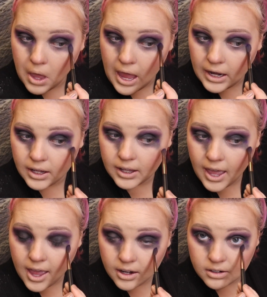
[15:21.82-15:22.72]
And
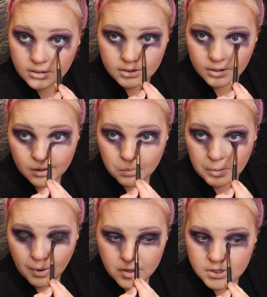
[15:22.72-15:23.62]
again, you can be
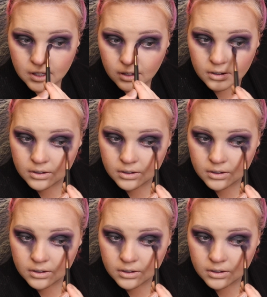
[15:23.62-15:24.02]
messy.